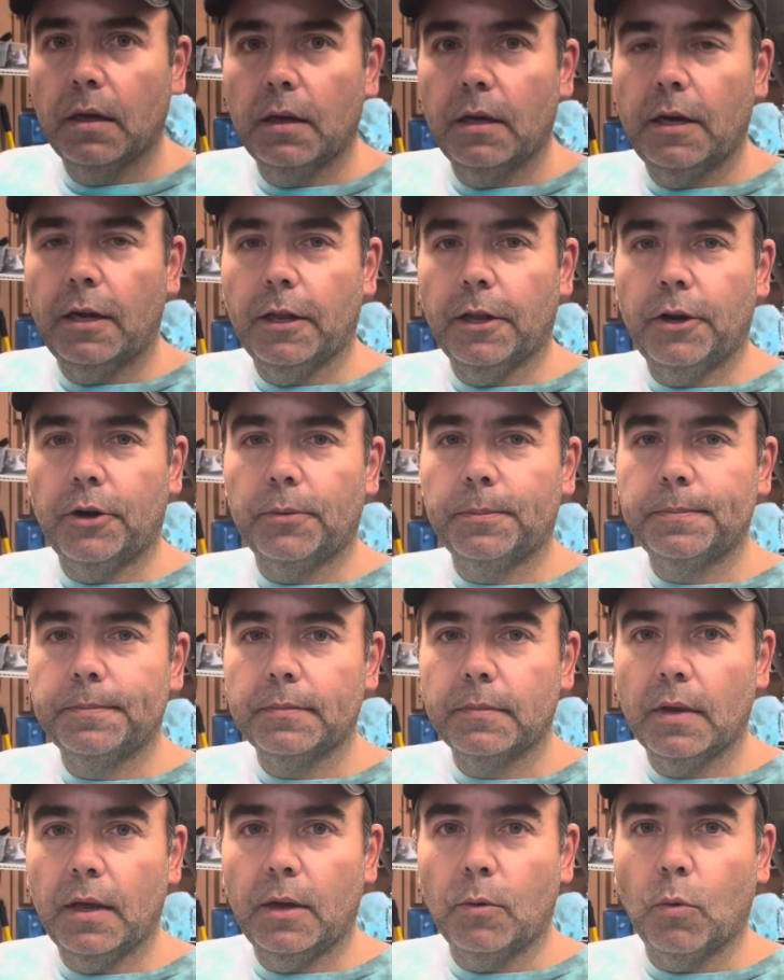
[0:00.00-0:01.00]
Hello,
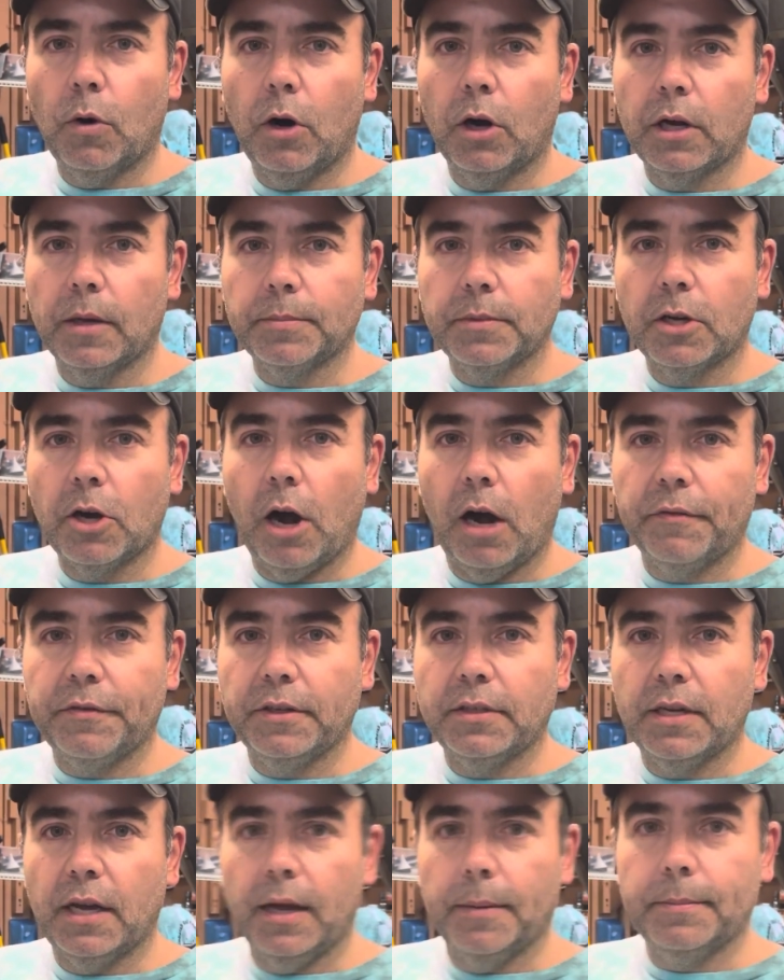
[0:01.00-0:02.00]
and welcome to Coffee
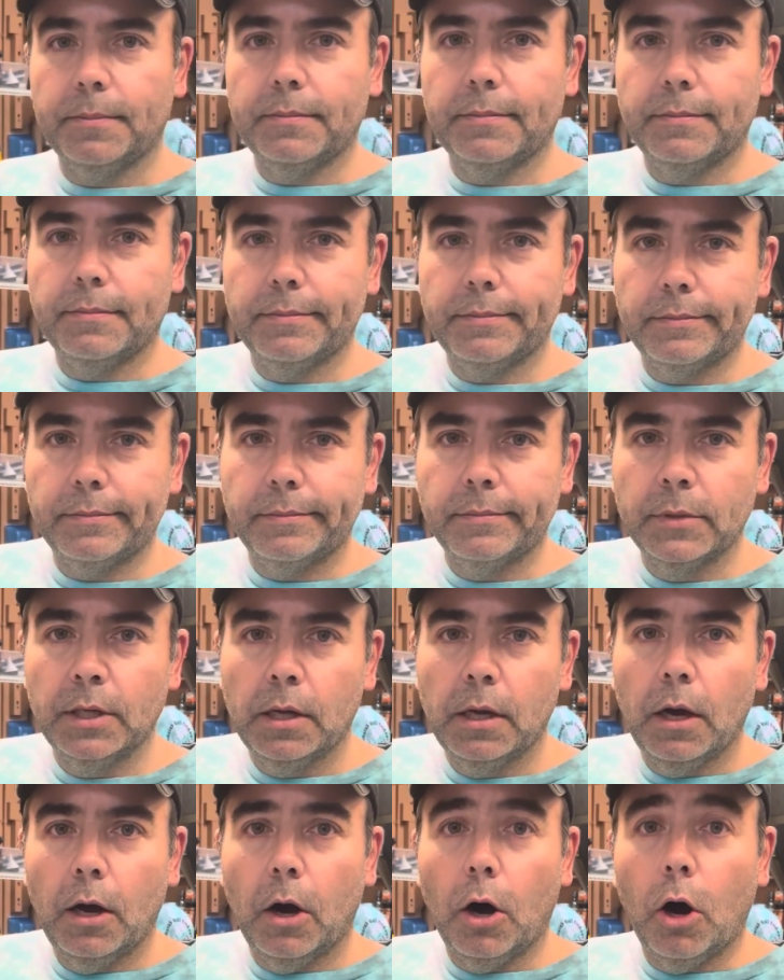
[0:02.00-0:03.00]
Time.
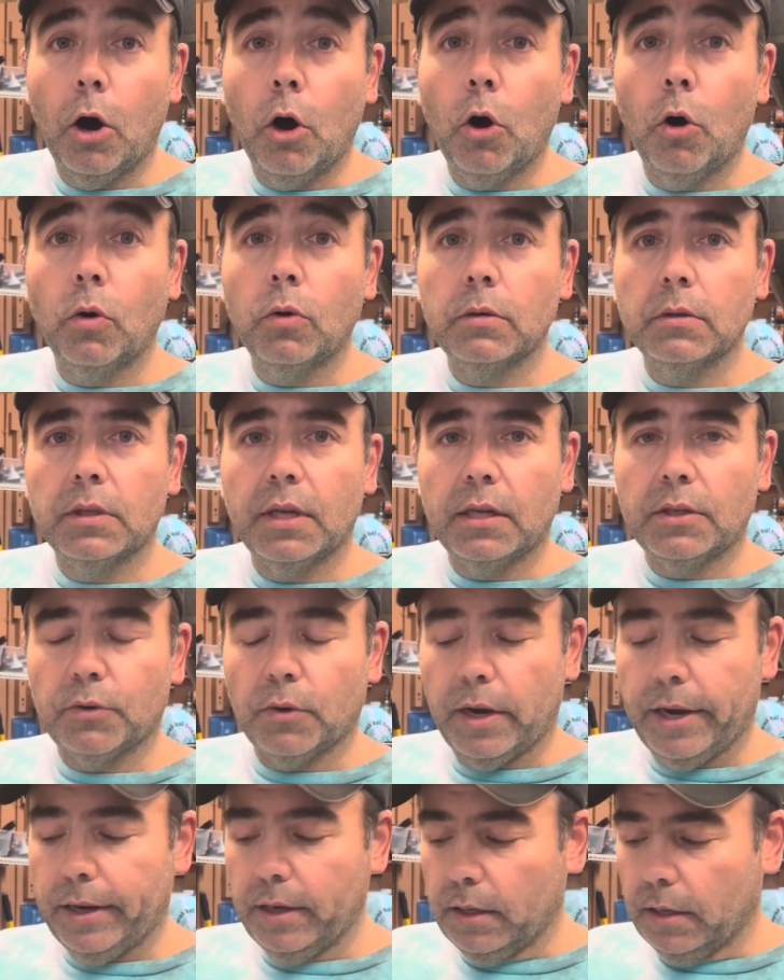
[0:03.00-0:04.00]
Oh, that's
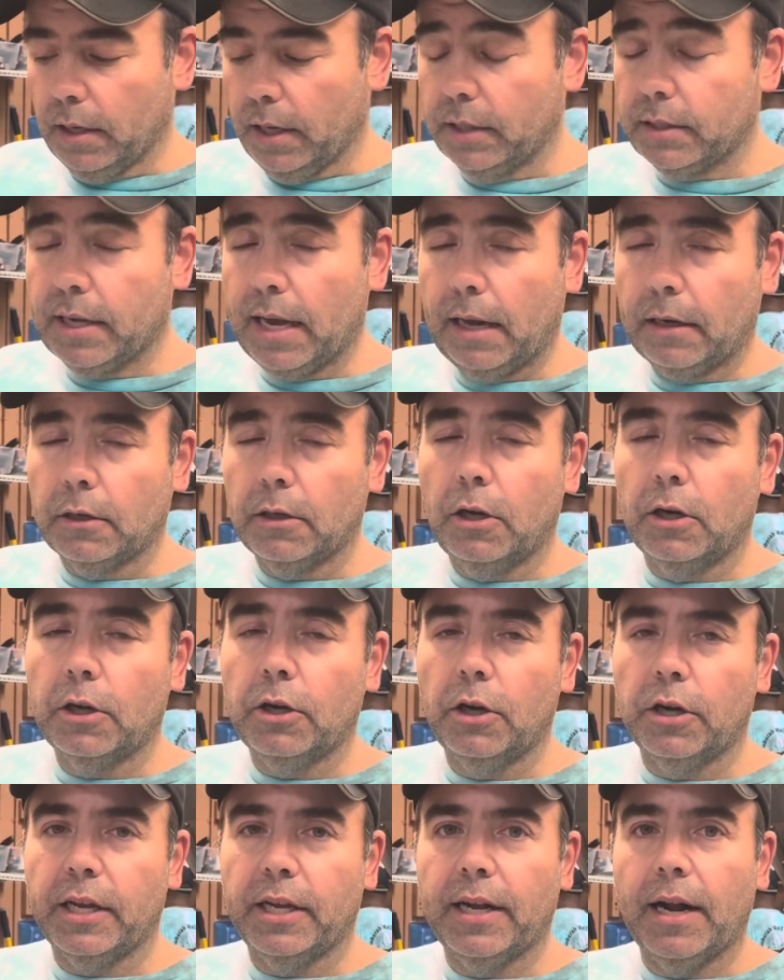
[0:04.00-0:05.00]
right, it's Cattle Dog
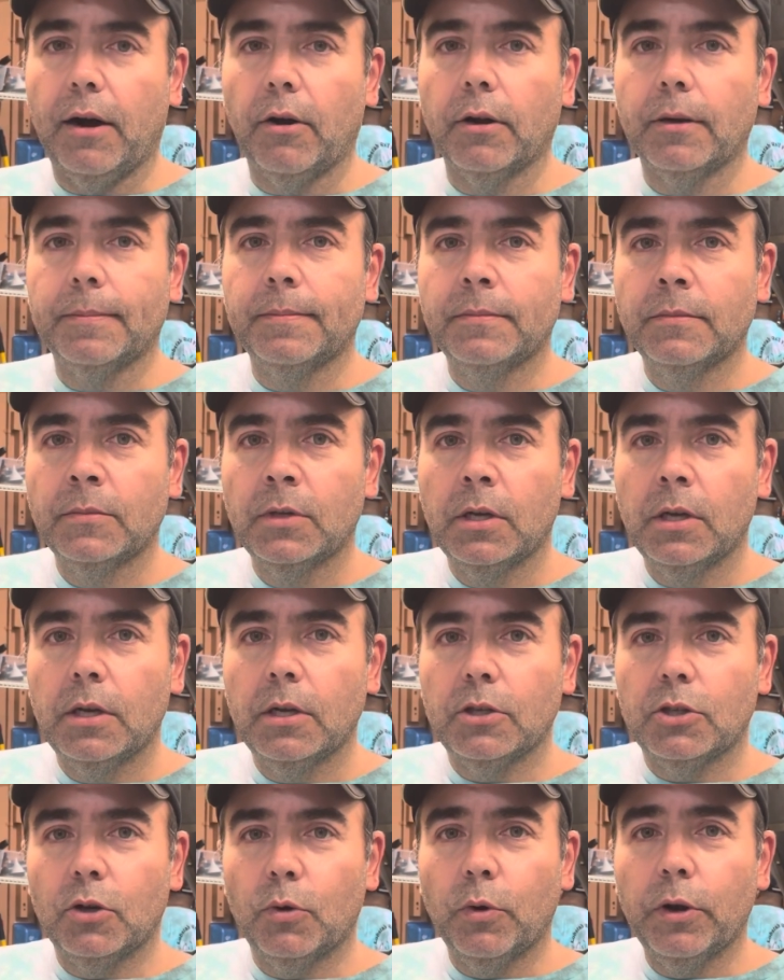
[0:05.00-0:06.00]
Cooking Hour.
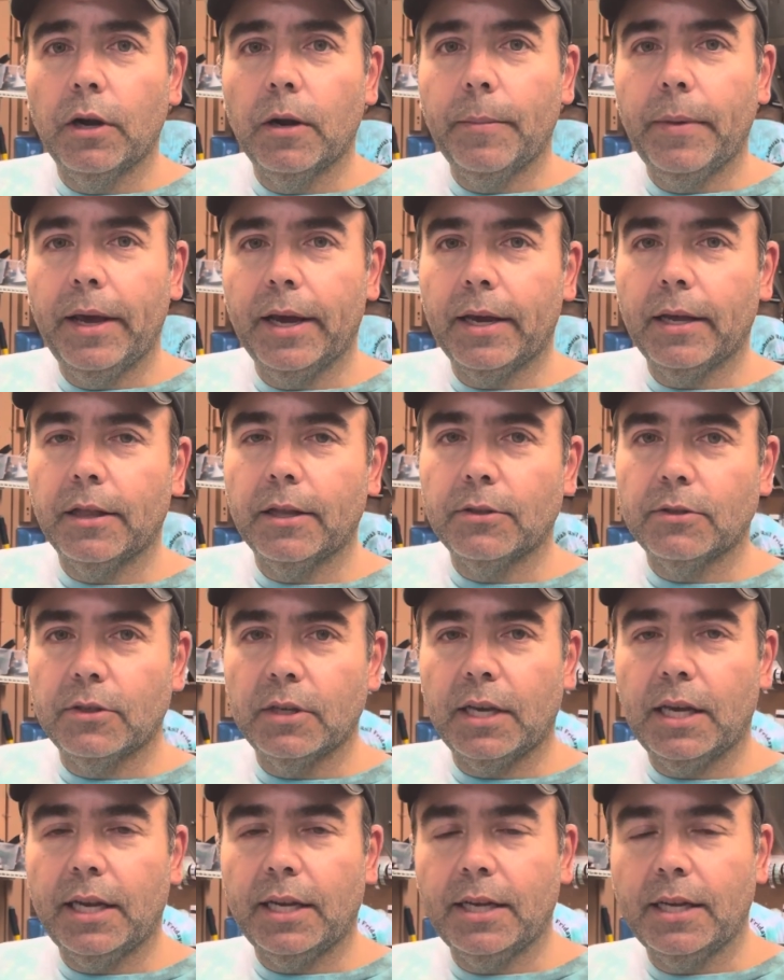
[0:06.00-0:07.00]
So we are making the
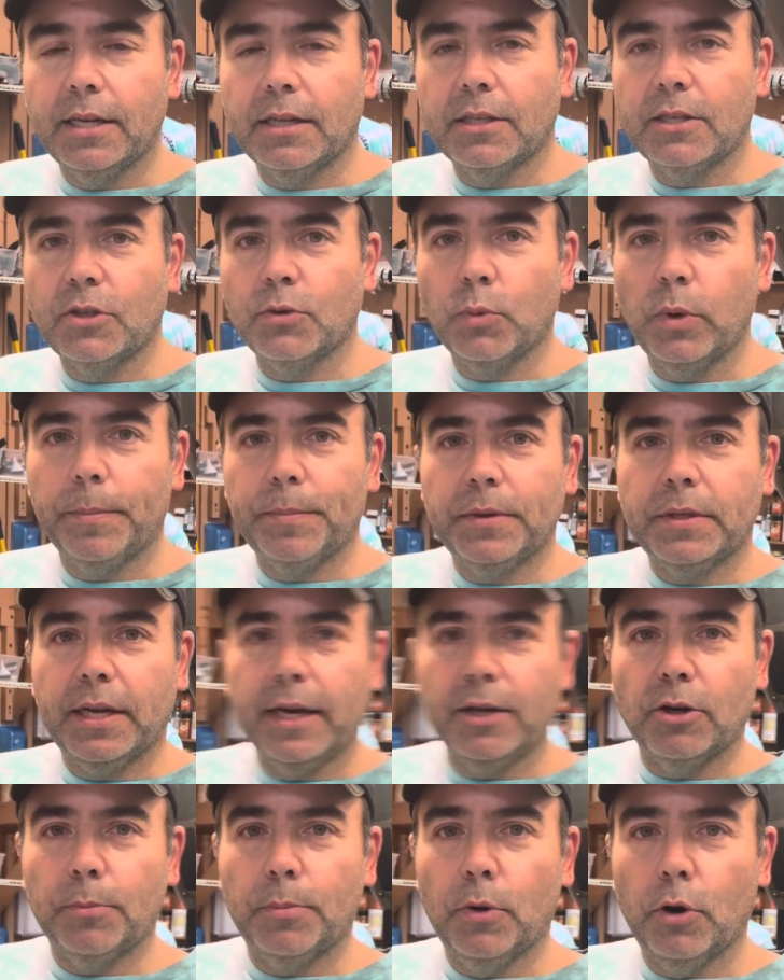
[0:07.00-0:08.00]
zucchini and sweet
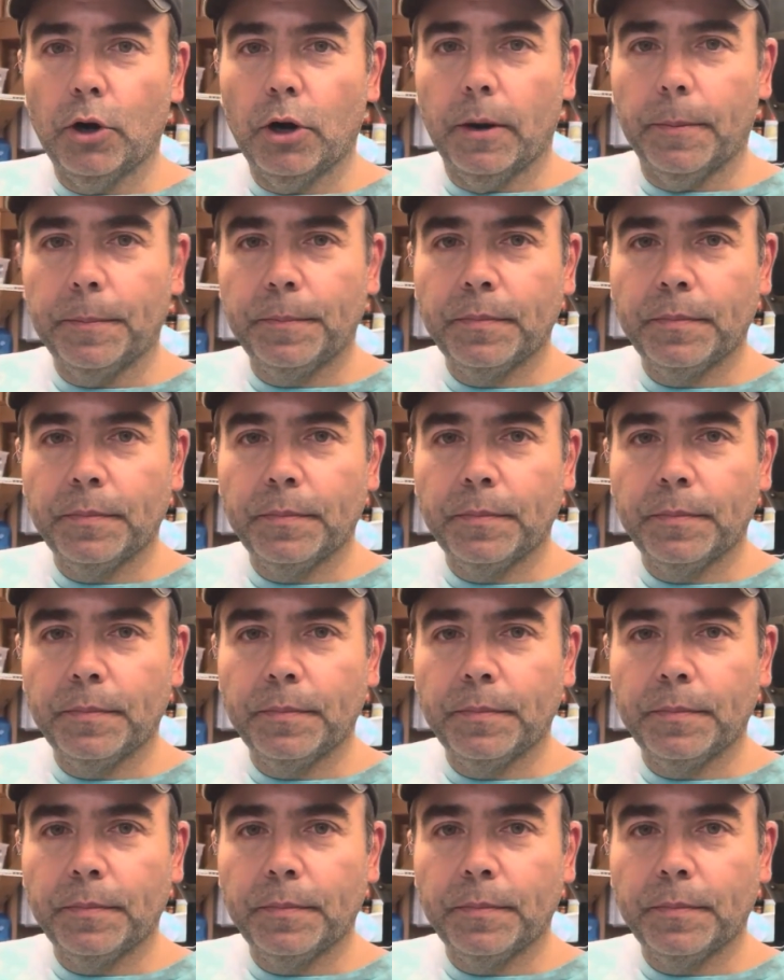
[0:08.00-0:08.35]
potato burger.